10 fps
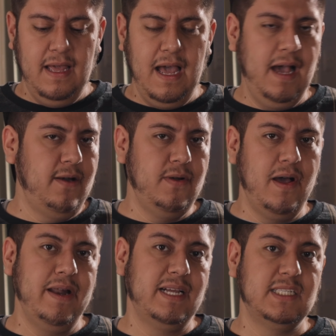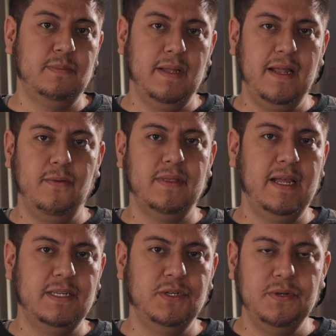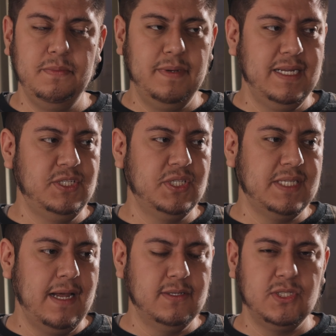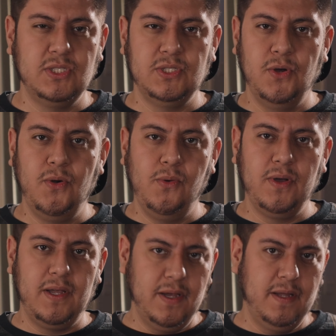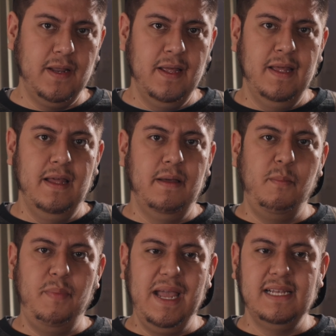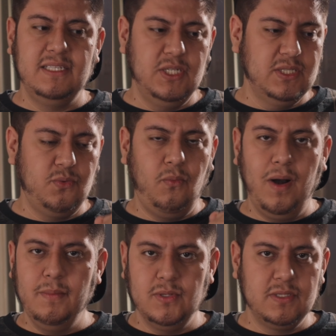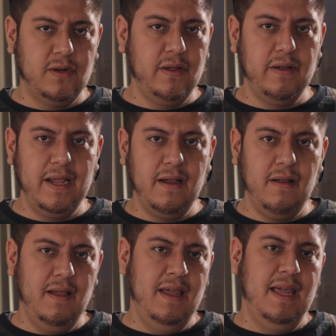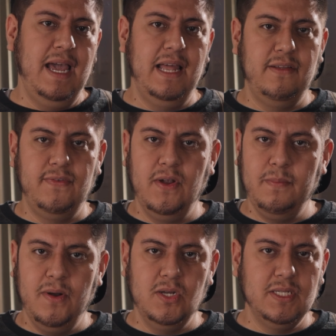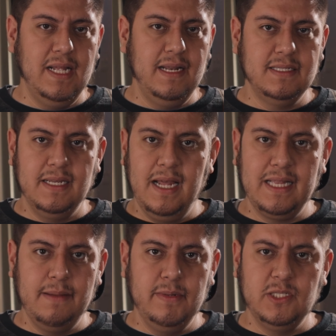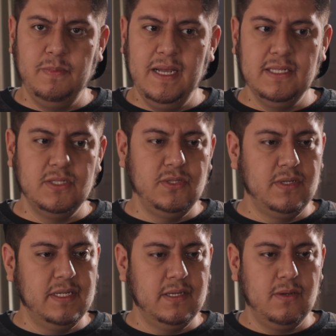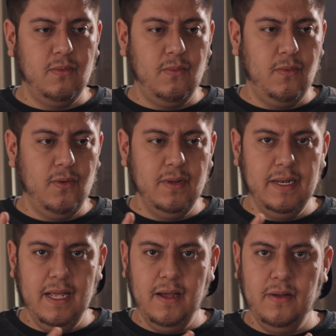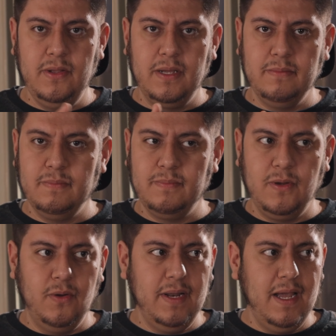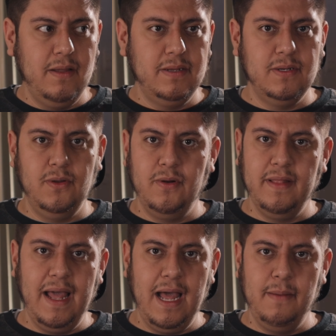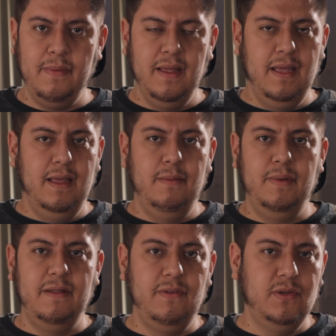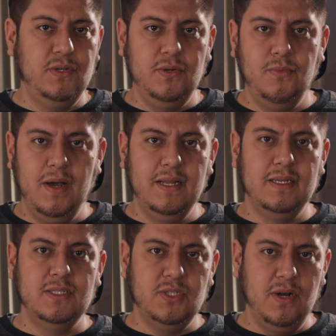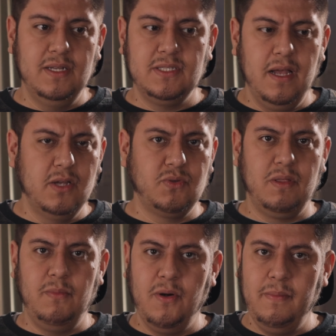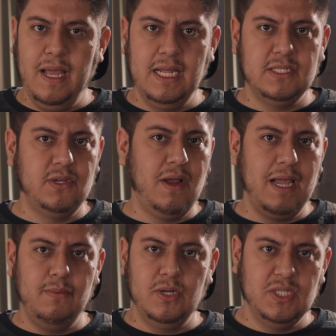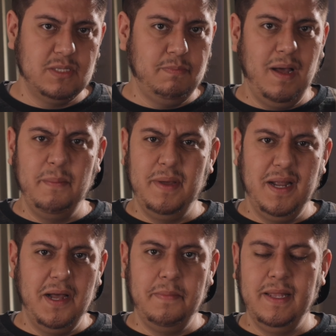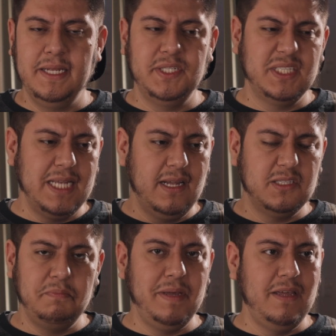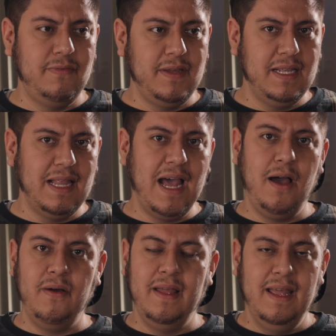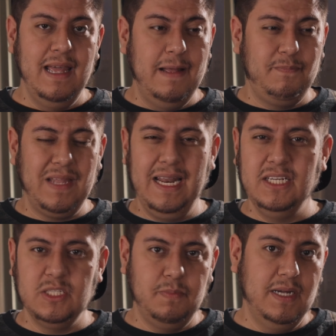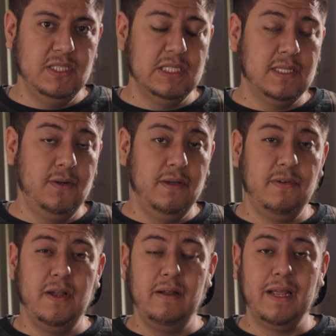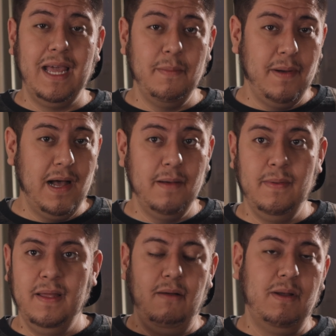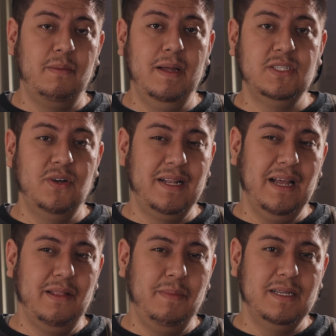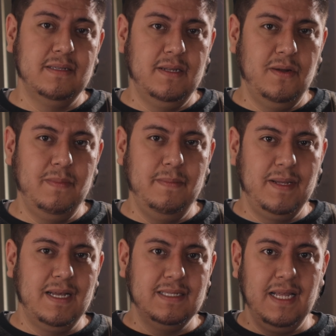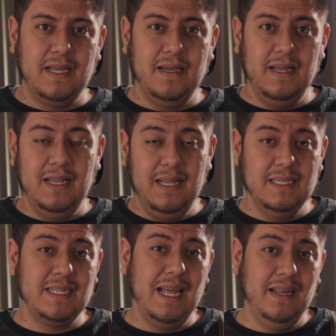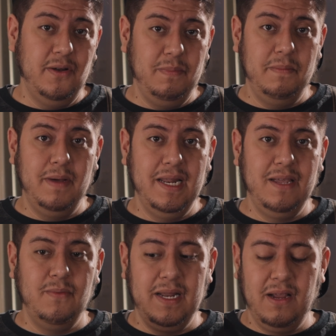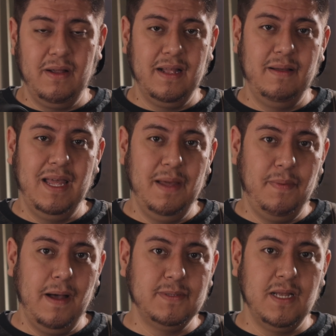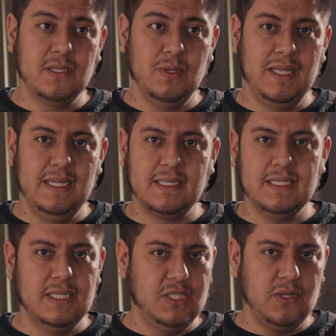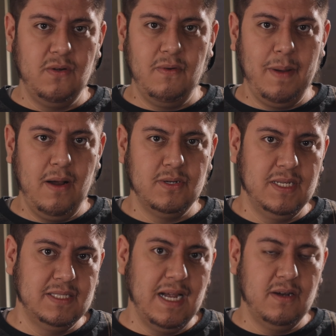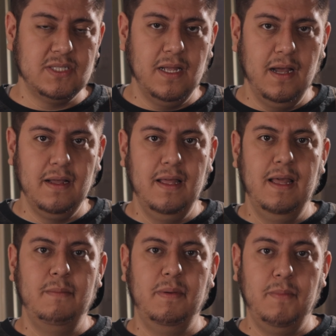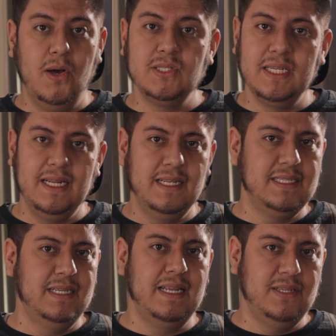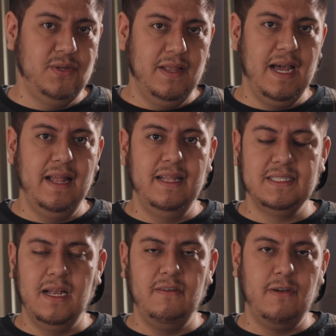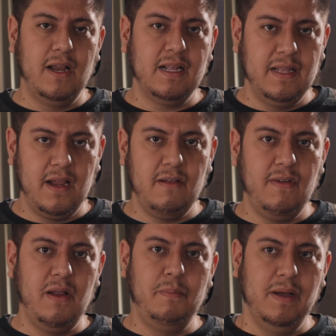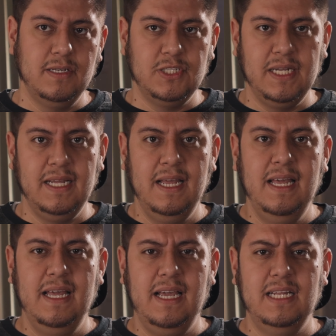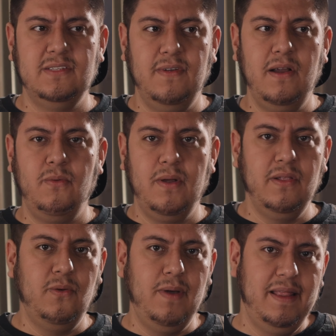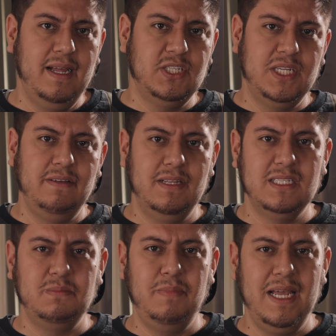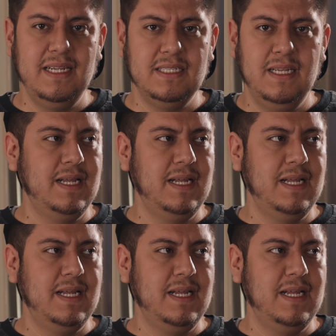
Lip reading: I don't know how to explain what they do, but it just sounds so good. Bass just rumbles through your ear. And if you're a person that doesn't like that much bass, you can roll it down. You can go down and lower the app. But if you do want certain songs with more bass, you're able to just pump it up and it just sounds beefy, loud, and it just punches through. If you're hearing hip hop, I recommend turning down the bass a little bit because it does get a little bit muddy when hearing hip hop songs with these because it just overpowers the entire song. But mostly it doesn't do that. They sound very clear, very punchy. It's very weird the way they achieve this bass.